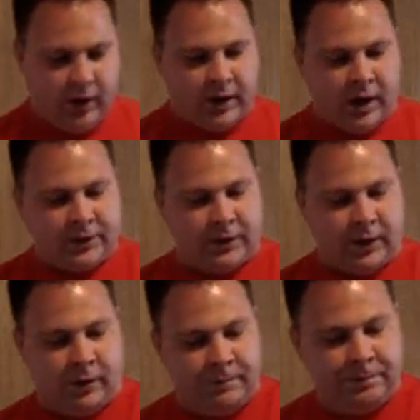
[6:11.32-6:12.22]
And
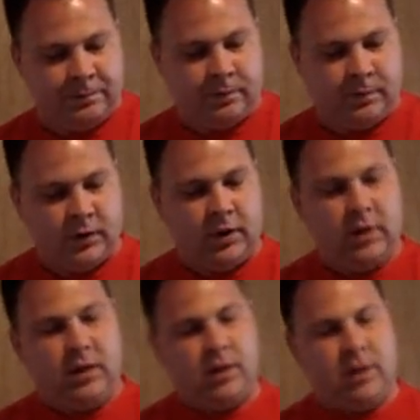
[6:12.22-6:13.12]
also,
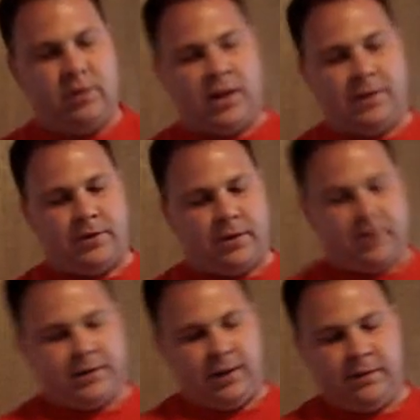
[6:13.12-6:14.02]
if you get
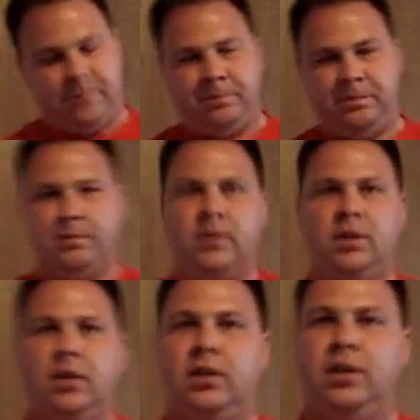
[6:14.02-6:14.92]
thirsty,
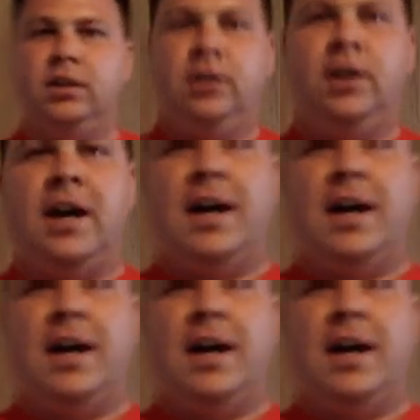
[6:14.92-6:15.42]
you